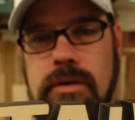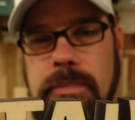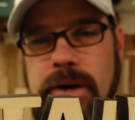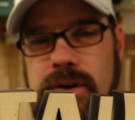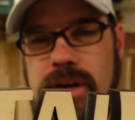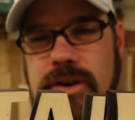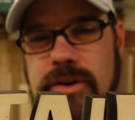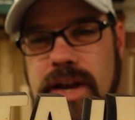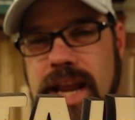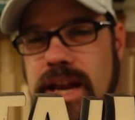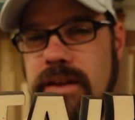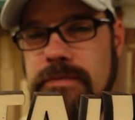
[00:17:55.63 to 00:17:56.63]
about
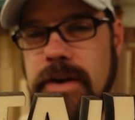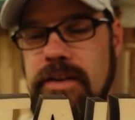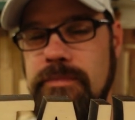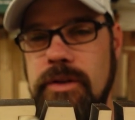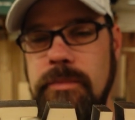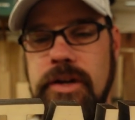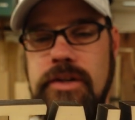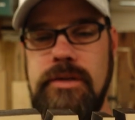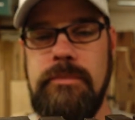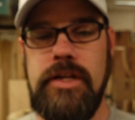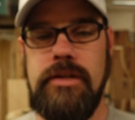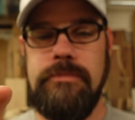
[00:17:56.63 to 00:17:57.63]
185 millimeters
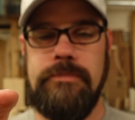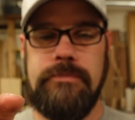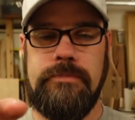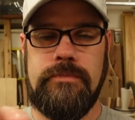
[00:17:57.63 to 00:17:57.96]
a minute,